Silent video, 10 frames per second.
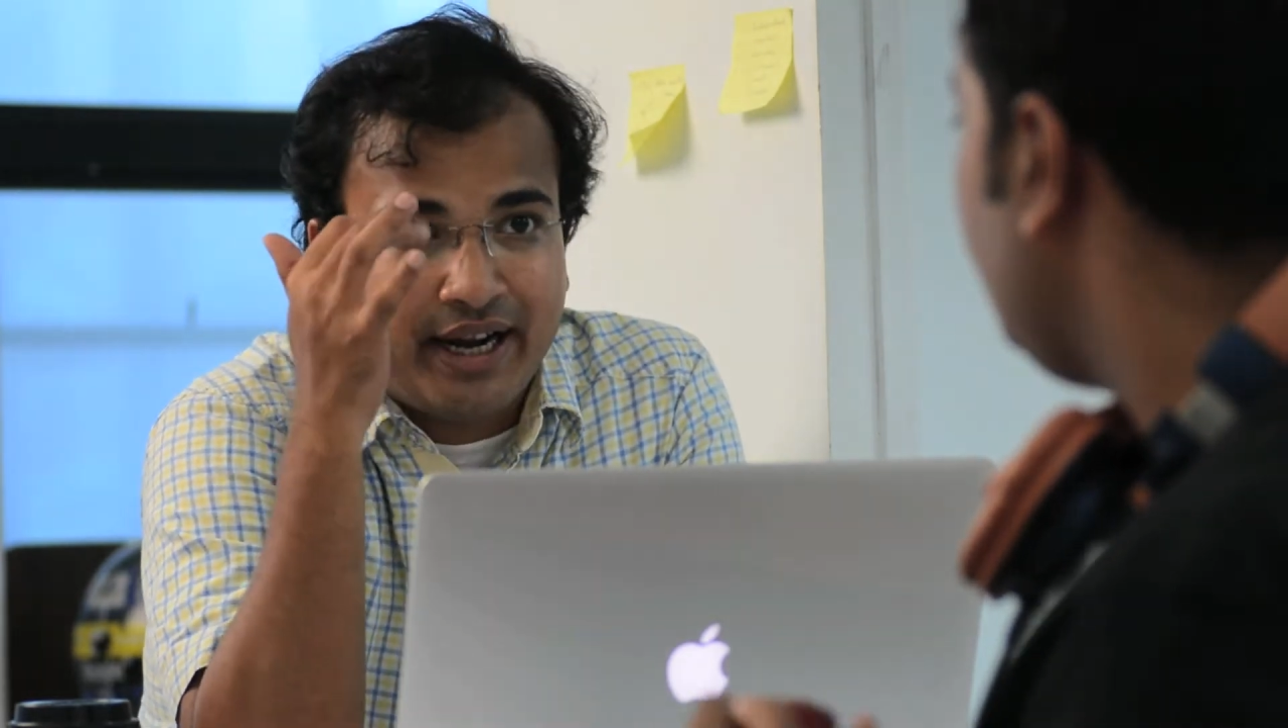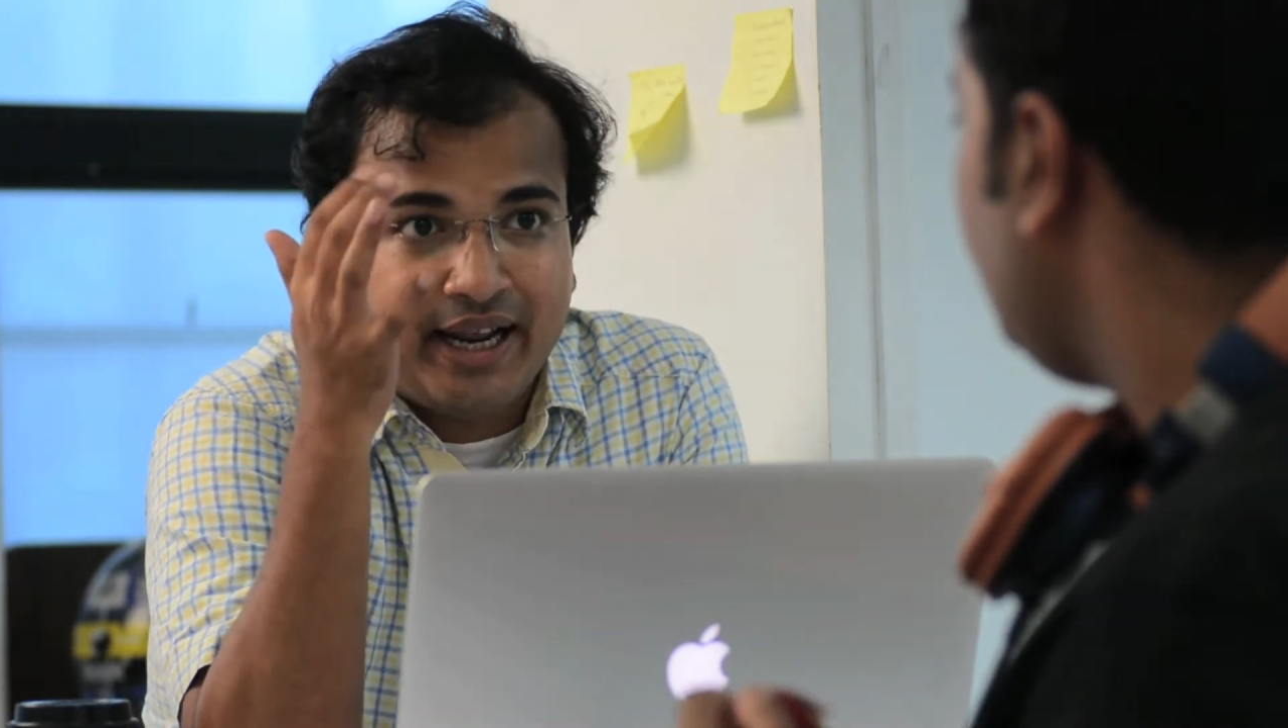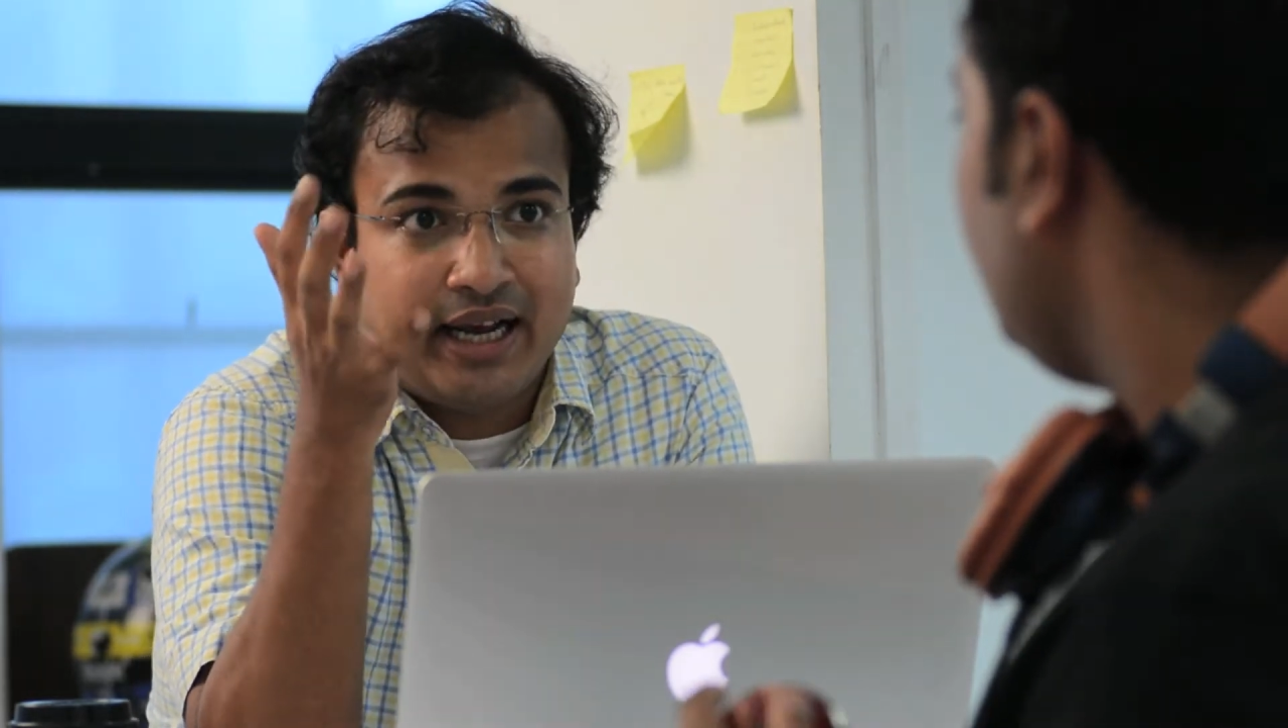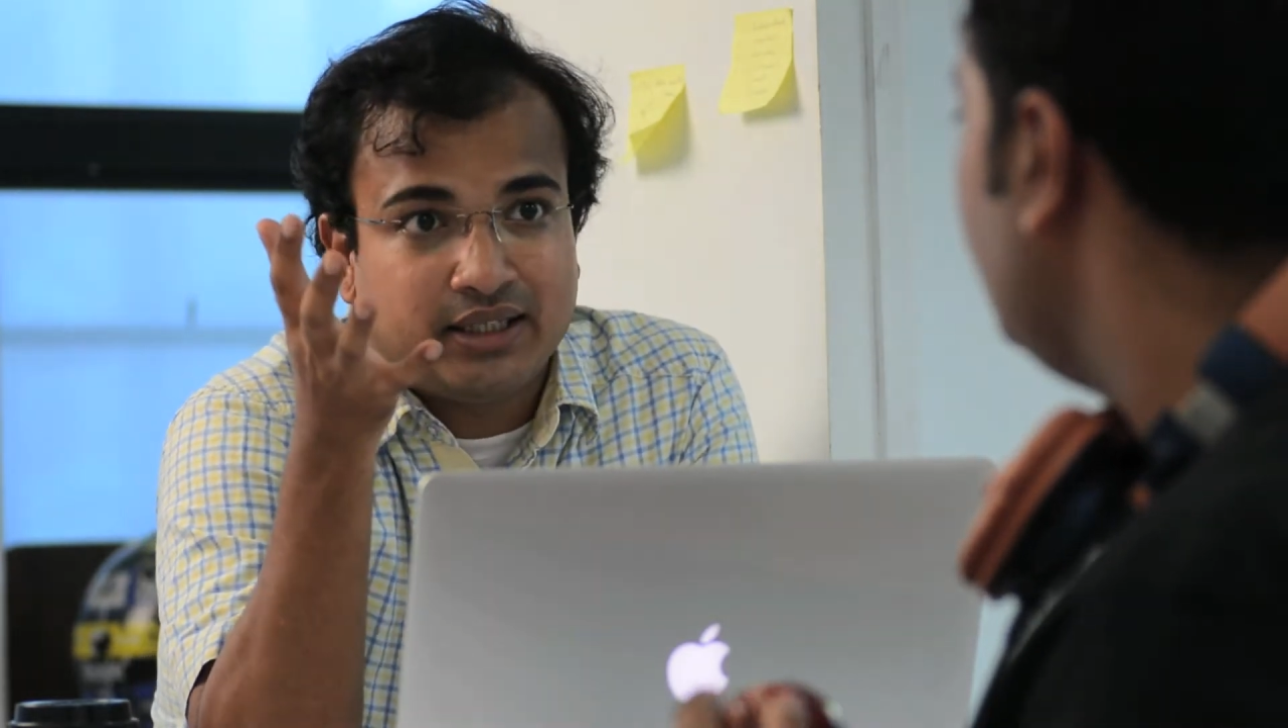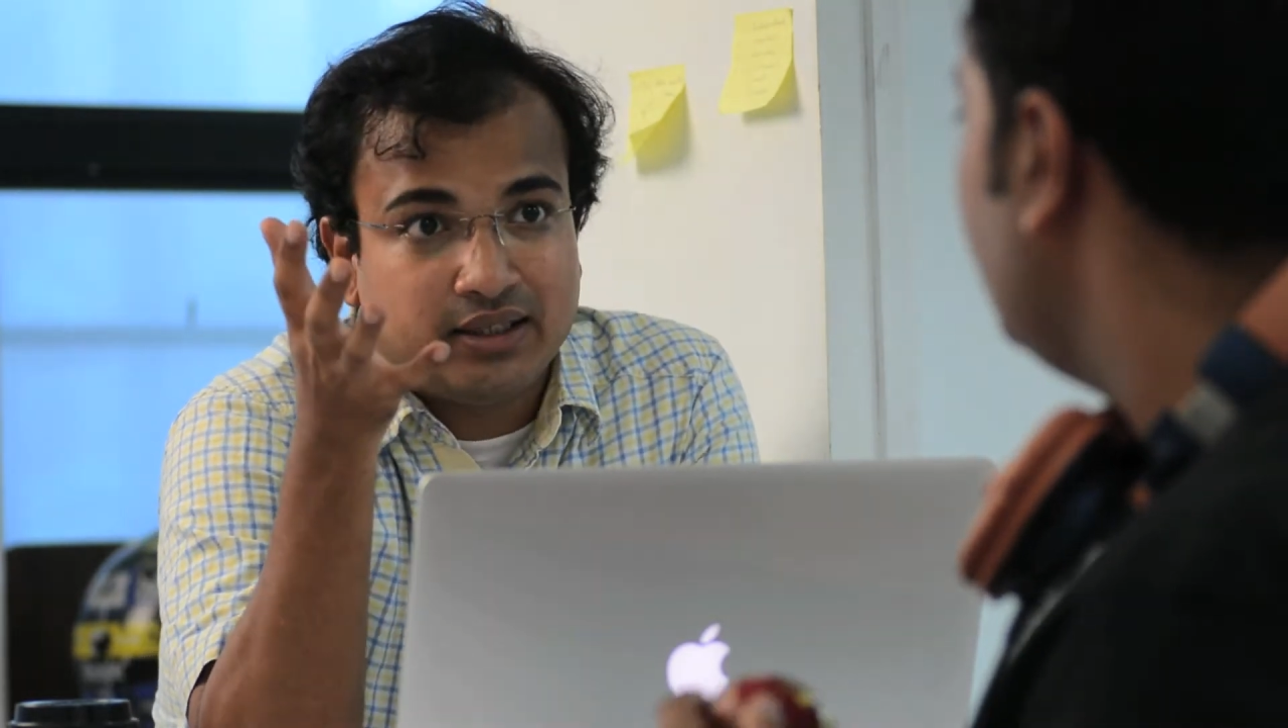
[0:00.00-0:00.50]

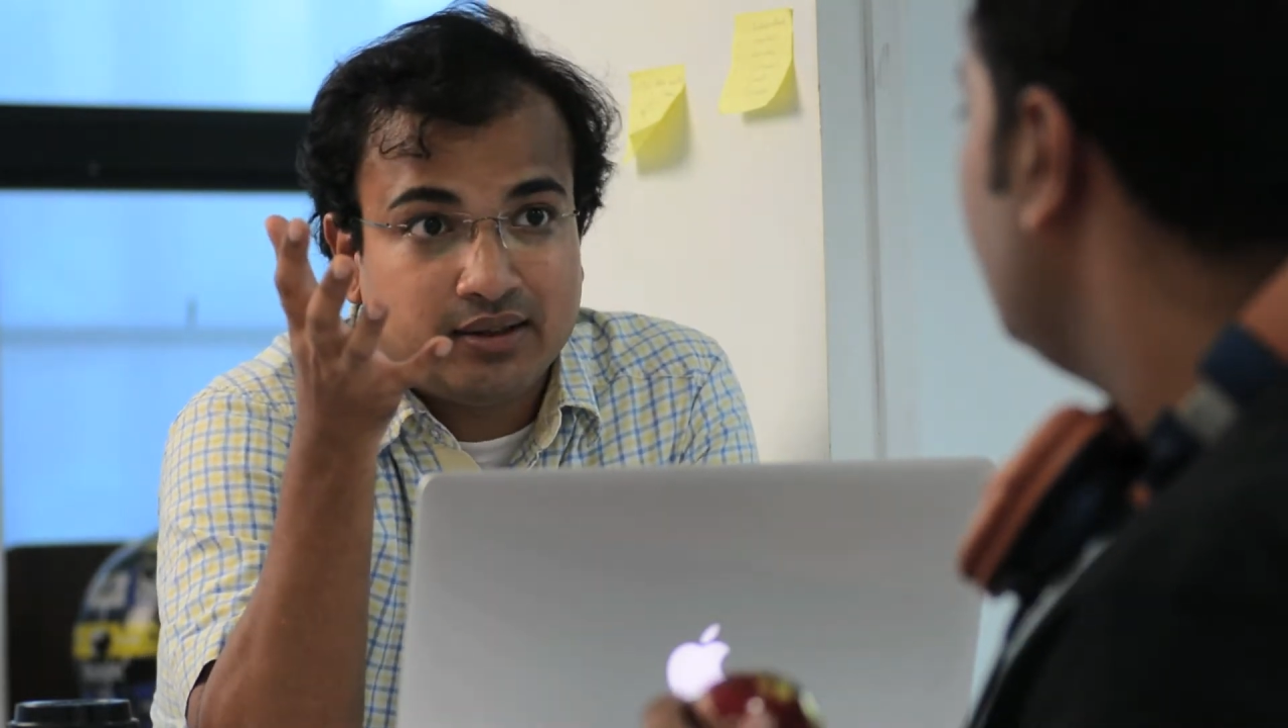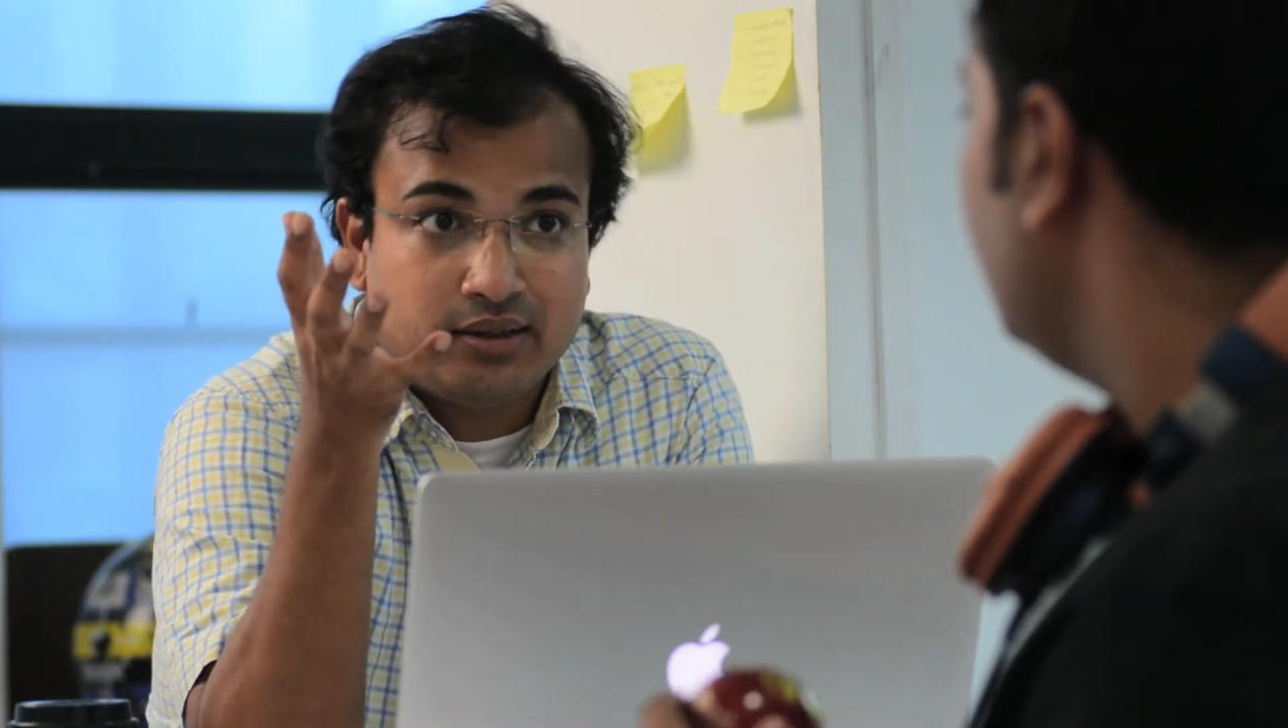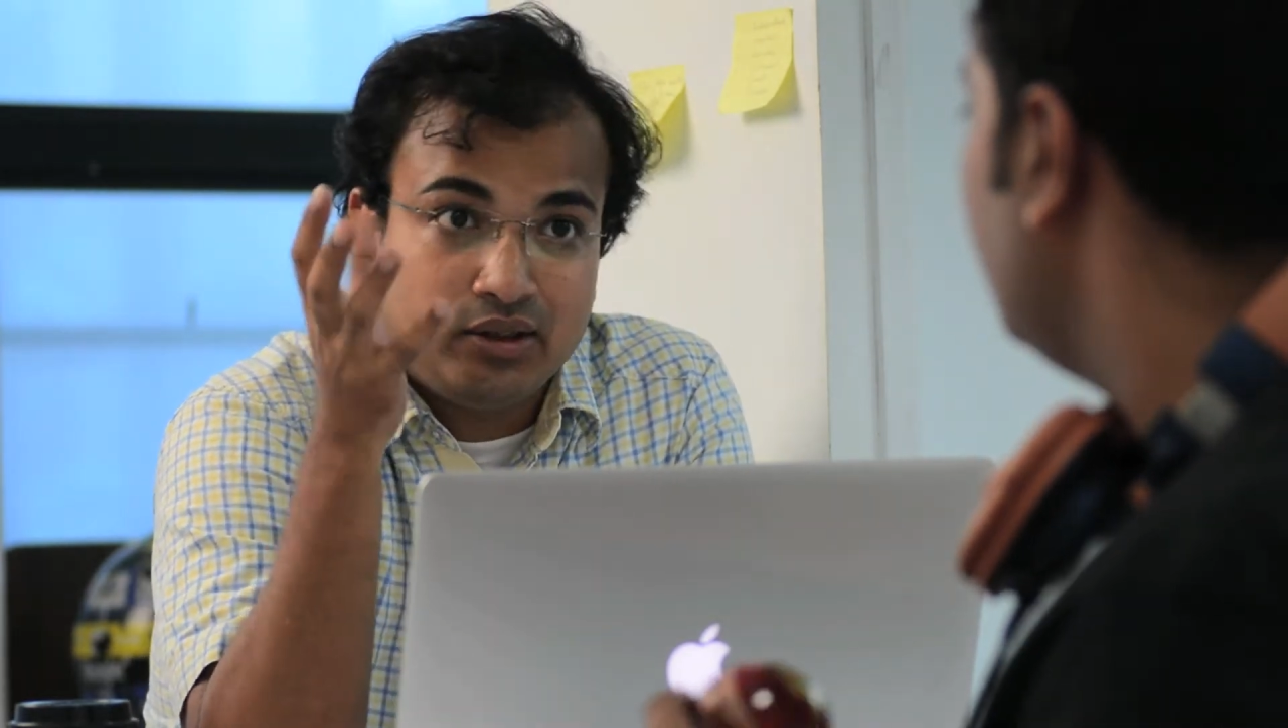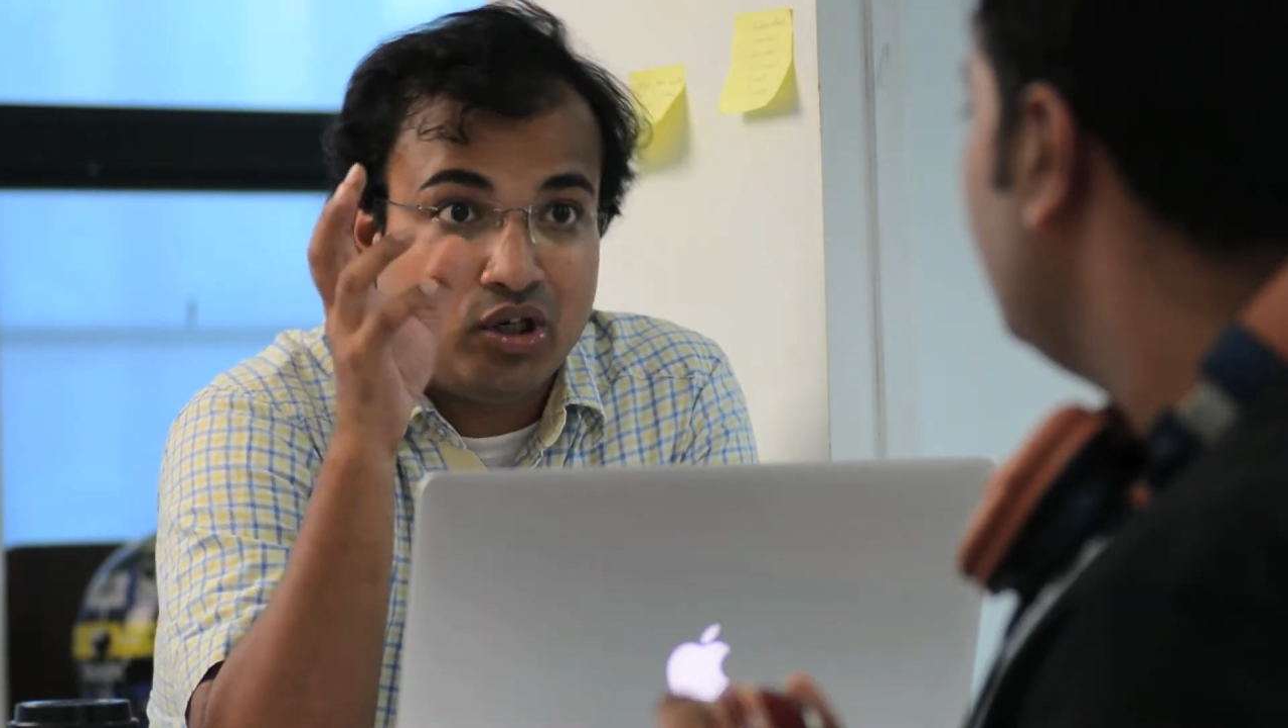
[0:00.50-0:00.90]
ideas,